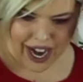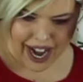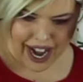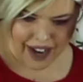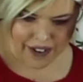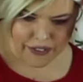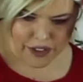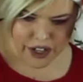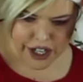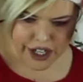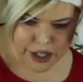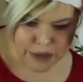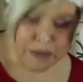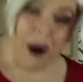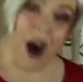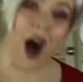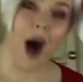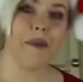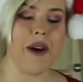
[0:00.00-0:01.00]
Average
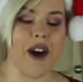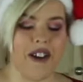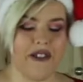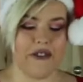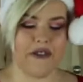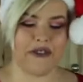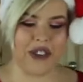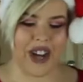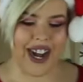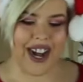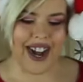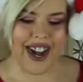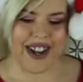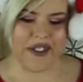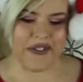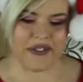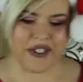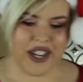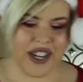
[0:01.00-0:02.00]
Mom of
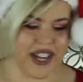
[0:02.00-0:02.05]
Five.